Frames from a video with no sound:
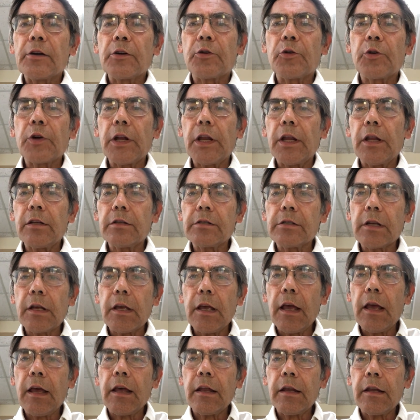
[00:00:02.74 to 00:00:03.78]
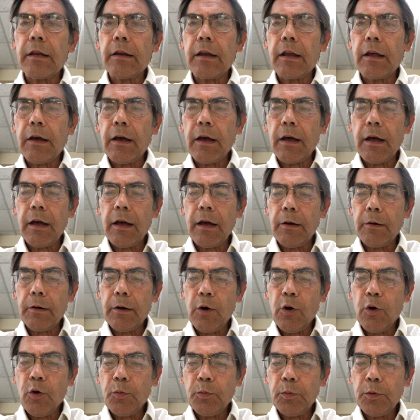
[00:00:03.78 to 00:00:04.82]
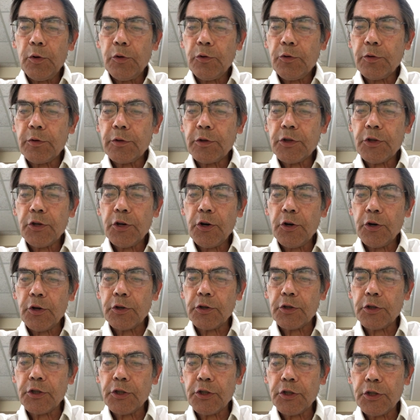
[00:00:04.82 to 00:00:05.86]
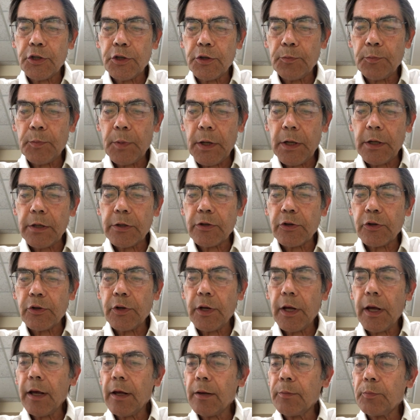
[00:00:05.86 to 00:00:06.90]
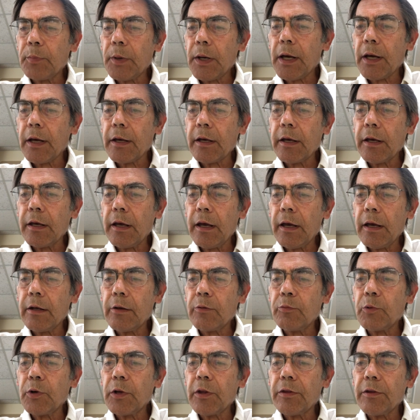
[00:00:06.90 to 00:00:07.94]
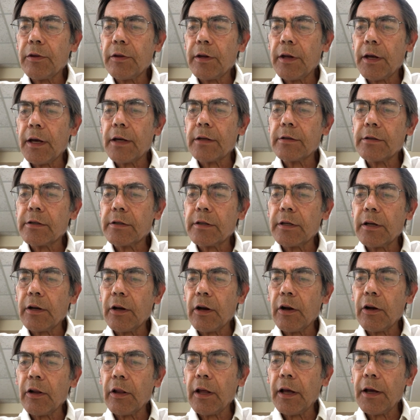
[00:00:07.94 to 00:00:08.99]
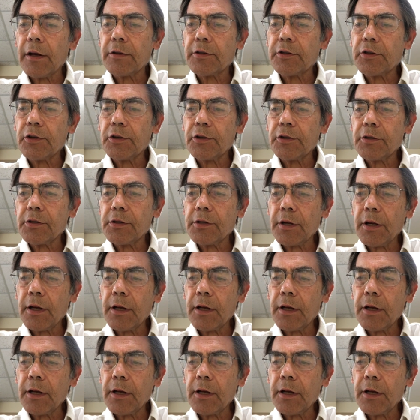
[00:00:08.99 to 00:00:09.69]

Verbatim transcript: Greetings again, uh, Hope Lutheran Church. Pastor Dan back again with the next in our lectures.